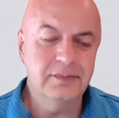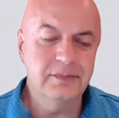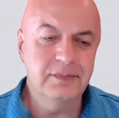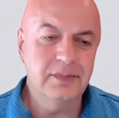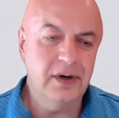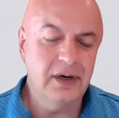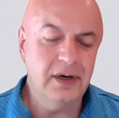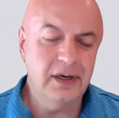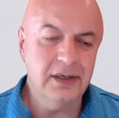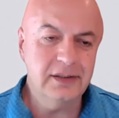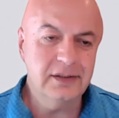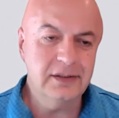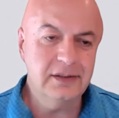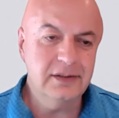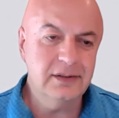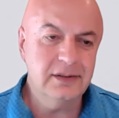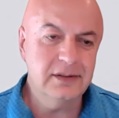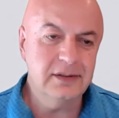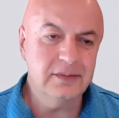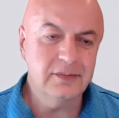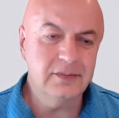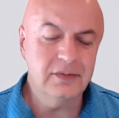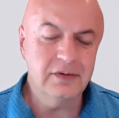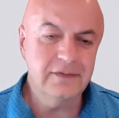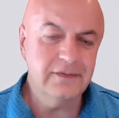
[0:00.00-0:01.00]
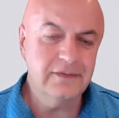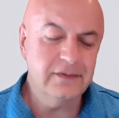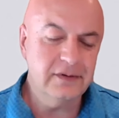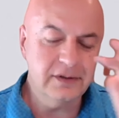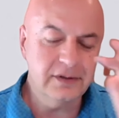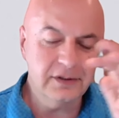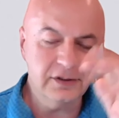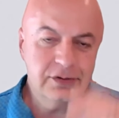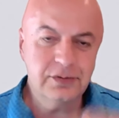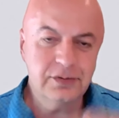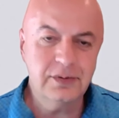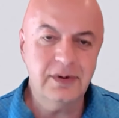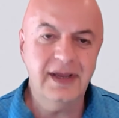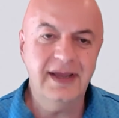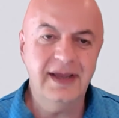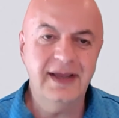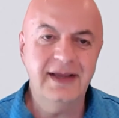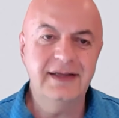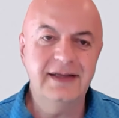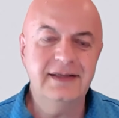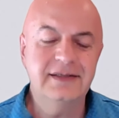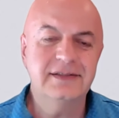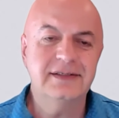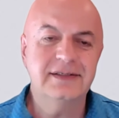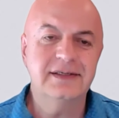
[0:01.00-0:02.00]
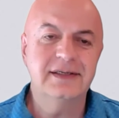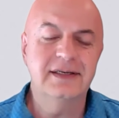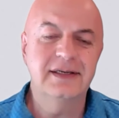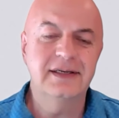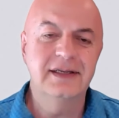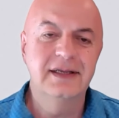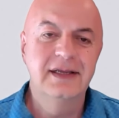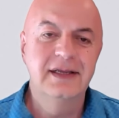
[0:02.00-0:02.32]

bought Morpholia Trace and